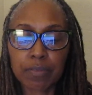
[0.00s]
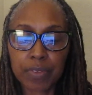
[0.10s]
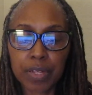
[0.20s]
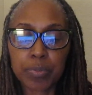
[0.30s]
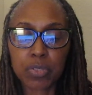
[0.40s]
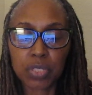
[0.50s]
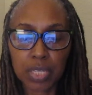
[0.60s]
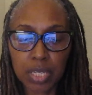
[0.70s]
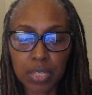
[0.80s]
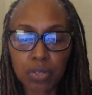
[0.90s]
available
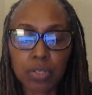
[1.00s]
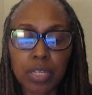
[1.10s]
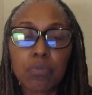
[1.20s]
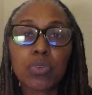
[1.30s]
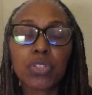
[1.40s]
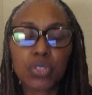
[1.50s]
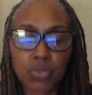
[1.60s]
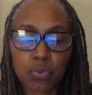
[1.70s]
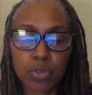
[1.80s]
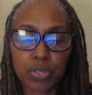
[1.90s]
to heal and
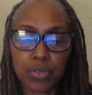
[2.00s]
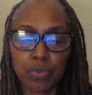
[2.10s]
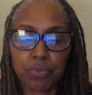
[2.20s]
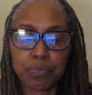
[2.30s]
restore you.